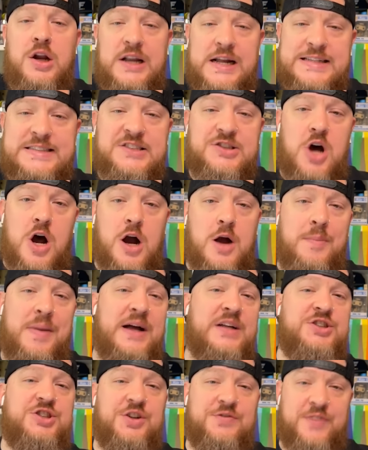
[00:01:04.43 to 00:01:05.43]
Let's talk
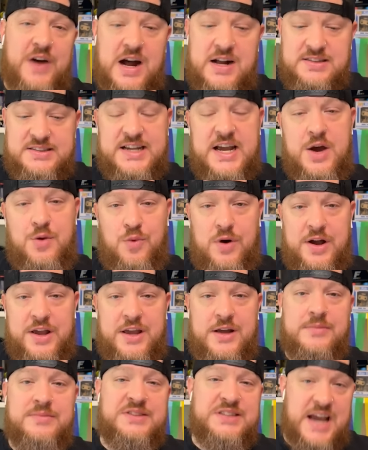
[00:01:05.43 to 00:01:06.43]
about Javonte
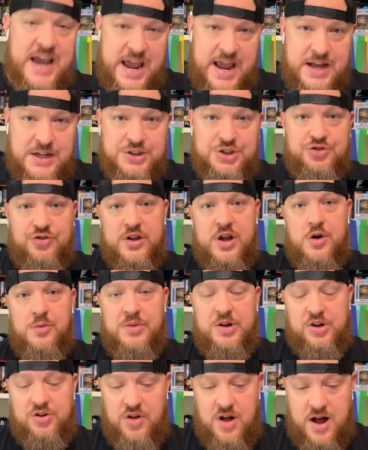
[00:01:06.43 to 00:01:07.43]
Williams and Jaleel
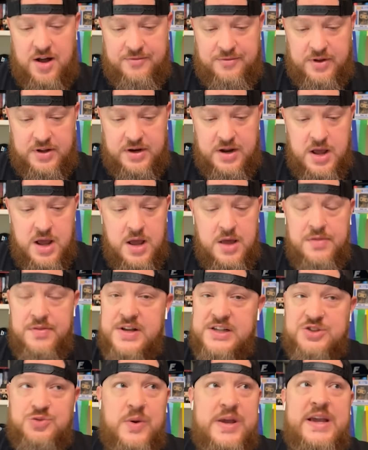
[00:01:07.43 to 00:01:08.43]
McLaughlin.
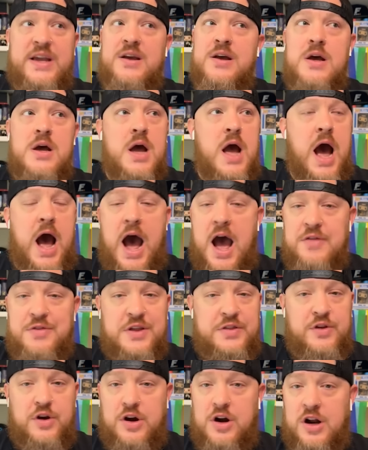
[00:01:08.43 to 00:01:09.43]
This week, I
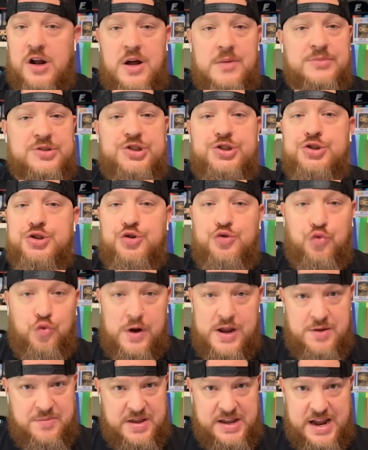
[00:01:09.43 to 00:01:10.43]
think they're going to come
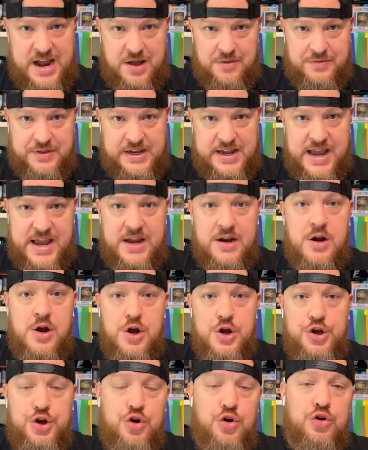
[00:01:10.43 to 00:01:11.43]
screaming out the gate.
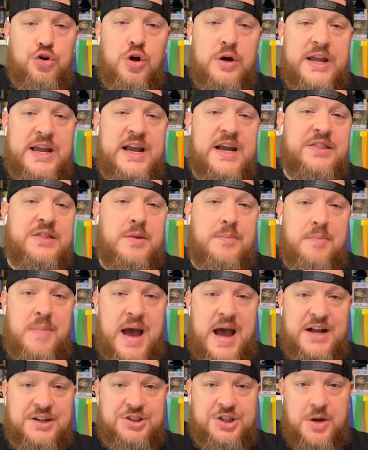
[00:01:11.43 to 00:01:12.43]
You're looking at the
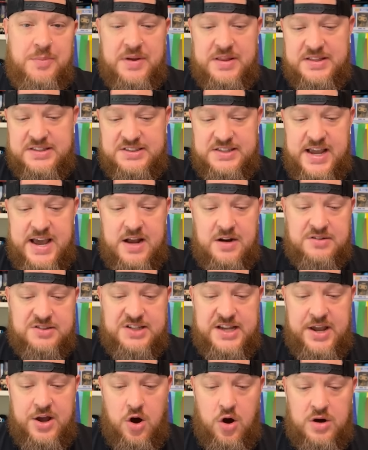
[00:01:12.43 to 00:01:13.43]
matchup, and the Seattle
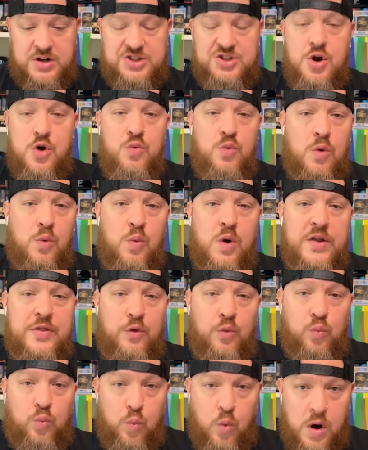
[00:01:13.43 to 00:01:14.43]
Seahawks were one of
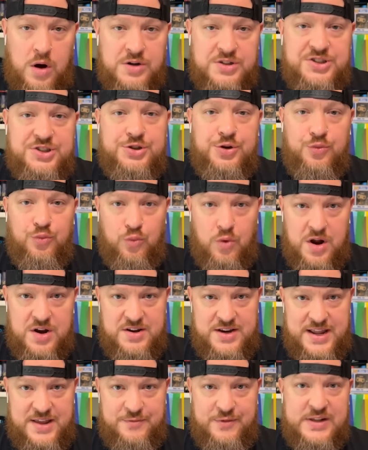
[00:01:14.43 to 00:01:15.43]
the worst
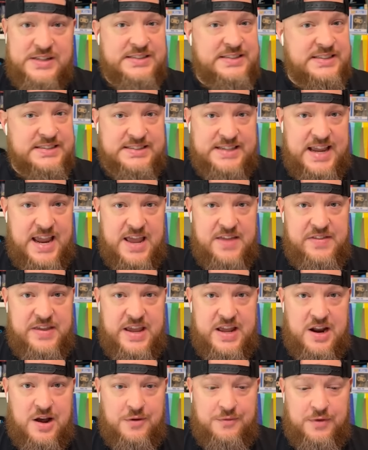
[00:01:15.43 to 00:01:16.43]
run defenses in
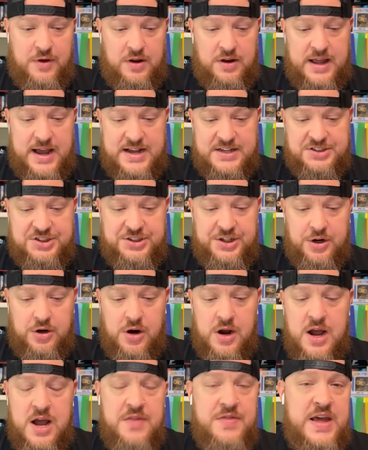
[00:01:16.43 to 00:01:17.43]
the NFL last
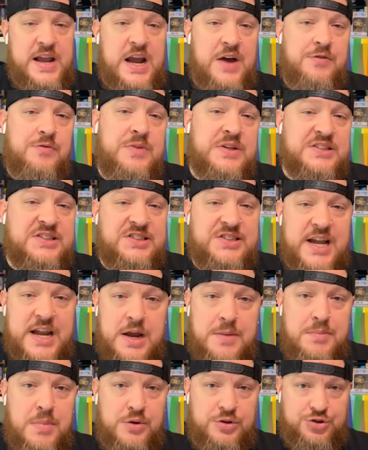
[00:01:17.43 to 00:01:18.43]
year. They gave the
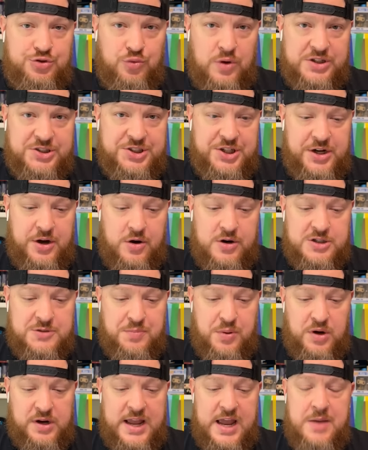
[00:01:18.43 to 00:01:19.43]
second most rushing yards
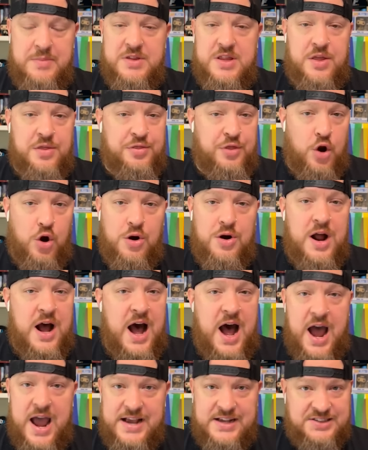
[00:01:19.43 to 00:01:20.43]
per game and the third
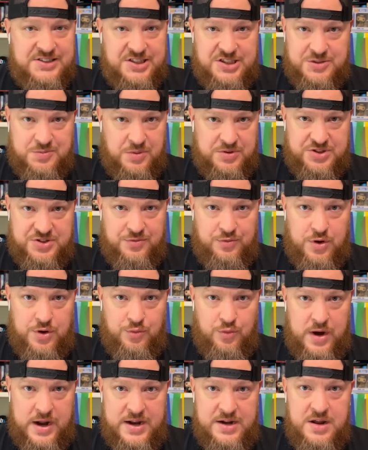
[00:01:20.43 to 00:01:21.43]
highest explosive
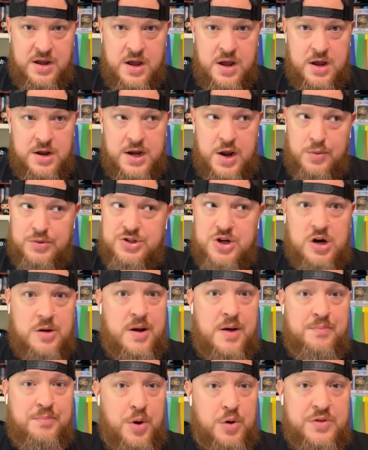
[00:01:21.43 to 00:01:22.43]
run rate. Now, we're talking
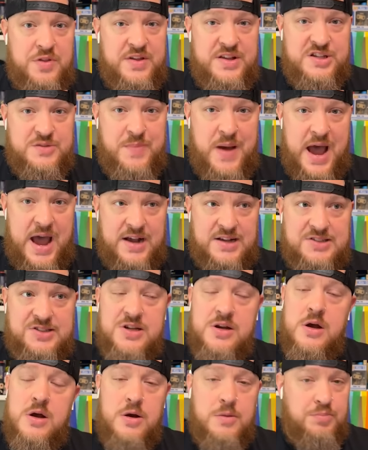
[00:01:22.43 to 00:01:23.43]
about both of these
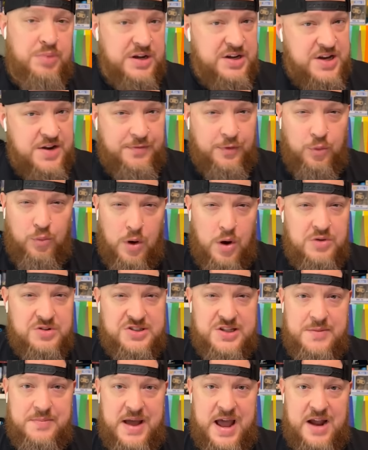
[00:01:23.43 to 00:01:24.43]
backs played different
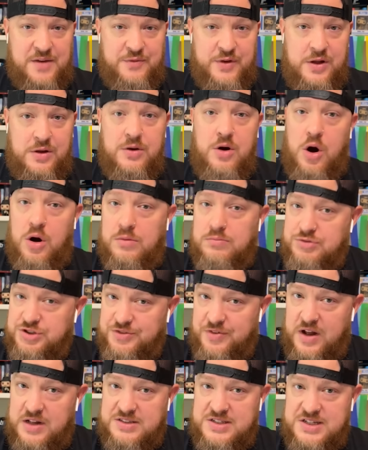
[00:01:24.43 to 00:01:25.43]
roles in the backfield.
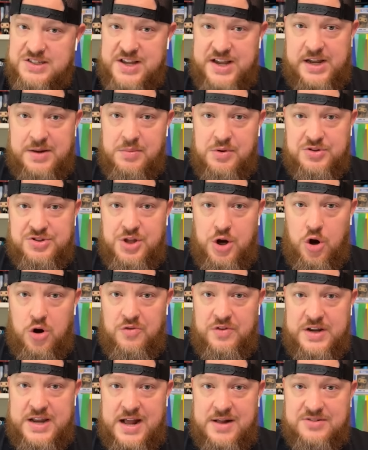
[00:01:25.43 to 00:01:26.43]
Javonte taking most of the
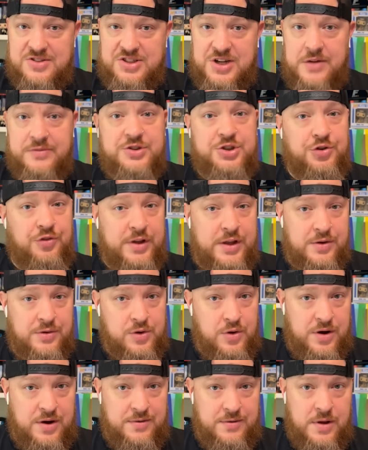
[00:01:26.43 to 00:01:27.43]
early down stuff.
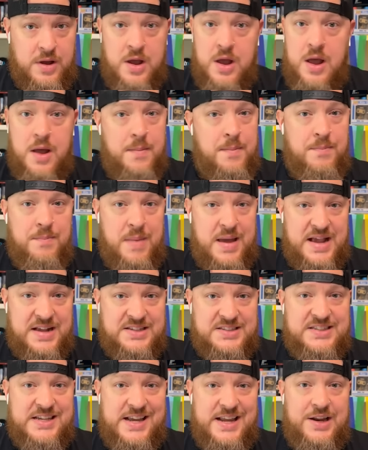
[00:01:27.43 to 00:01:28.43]
Jaleel going to
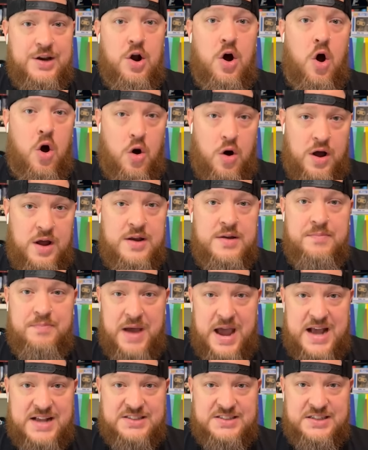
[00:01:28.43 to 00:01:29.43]
mix in on
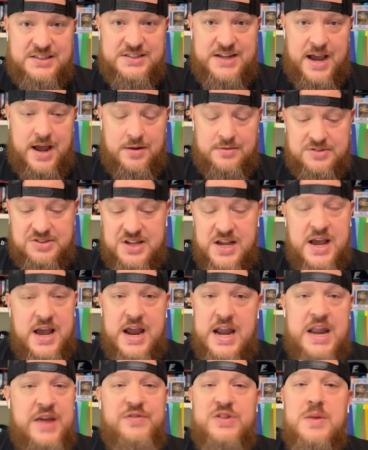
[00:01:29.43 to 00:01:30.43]
passing downs.
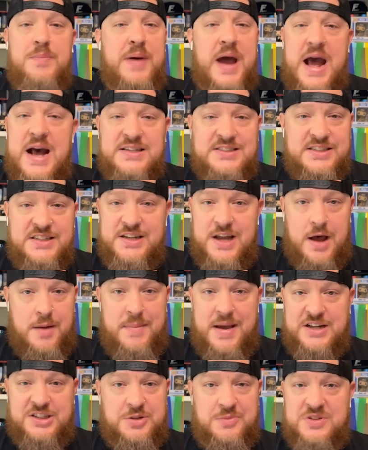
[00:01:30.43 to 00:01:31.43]
And even the passing
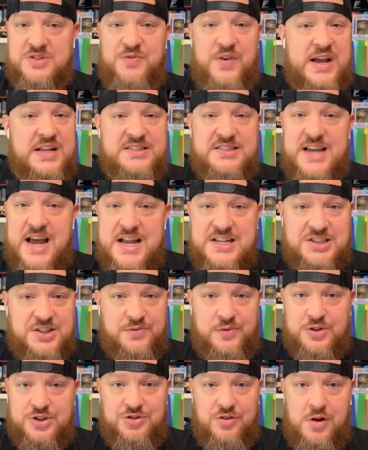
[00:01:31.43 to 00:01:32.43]
down matchup is
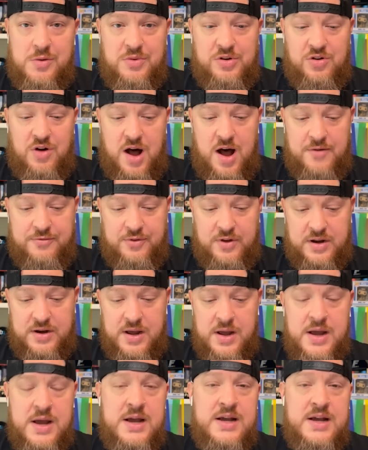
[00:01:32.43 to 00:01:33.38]
fantastic for Jaleel McLaughlin.